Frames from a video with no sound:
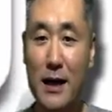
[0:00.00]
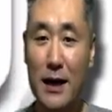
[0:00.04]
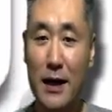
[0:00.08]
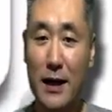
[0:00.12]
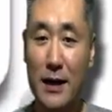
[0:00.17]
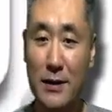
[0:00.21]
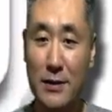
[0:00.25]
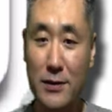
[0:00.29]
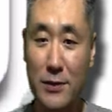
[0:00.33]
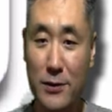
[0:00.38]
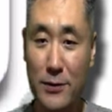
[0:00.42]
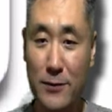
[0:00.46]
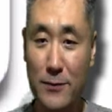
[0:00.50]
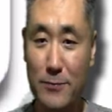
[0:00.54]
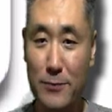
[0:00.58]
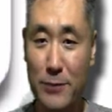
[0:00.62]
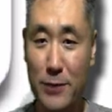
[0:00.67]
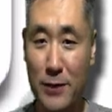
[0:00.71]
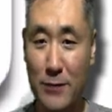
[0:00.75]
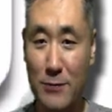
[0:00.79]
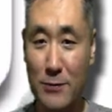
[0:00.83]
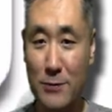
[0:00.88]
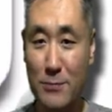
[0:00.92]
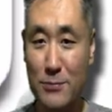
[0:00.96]
and third
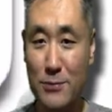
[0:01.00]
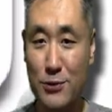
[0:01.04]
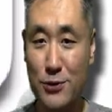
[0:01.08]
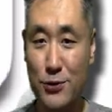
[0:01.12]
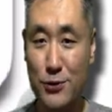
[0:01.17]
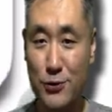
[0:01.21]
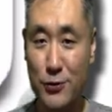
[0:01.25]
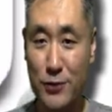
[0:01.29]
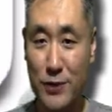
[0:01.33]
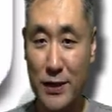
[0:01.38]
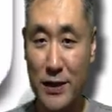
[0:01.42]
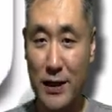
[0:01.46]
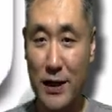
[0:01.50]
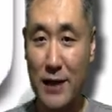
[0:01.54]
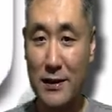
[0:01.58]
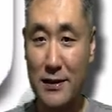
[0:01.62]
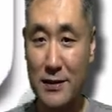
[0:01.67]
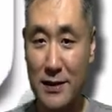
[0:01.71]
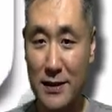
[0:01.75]
problem, shooting and